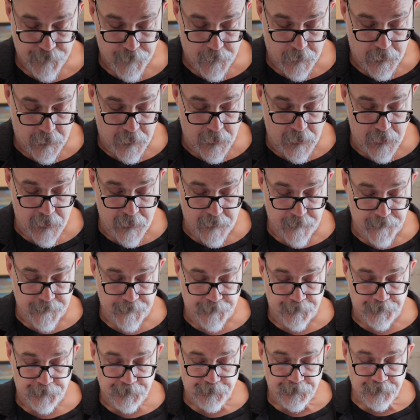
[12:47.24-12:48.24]
Okay.
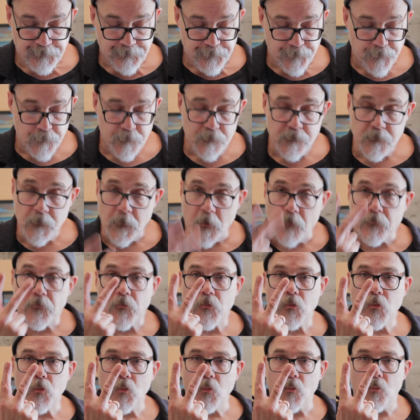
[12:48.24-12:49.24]

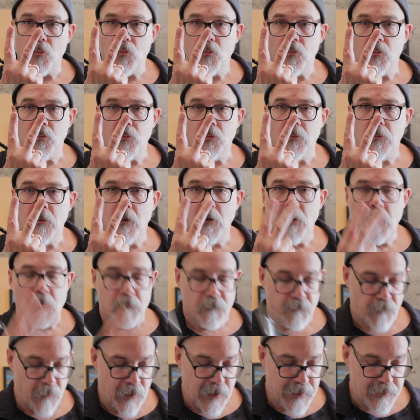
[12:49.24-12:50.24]
2.
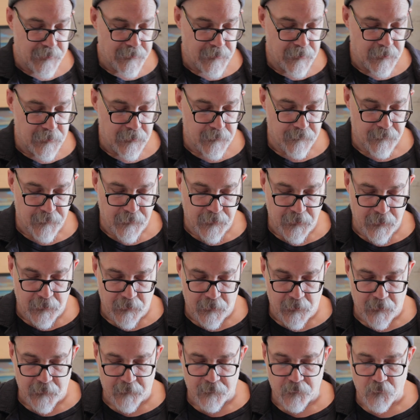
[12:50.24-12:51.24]
Finding the
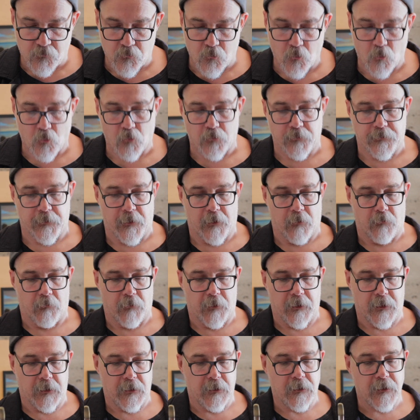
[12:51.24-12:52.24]

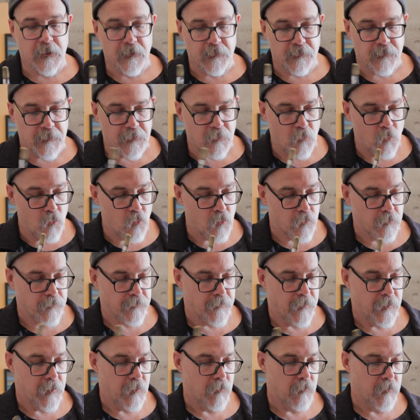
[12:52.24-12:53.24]
extraordinary in the
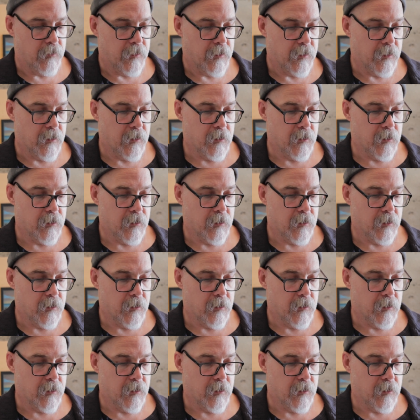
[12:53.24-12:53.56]
ordinary.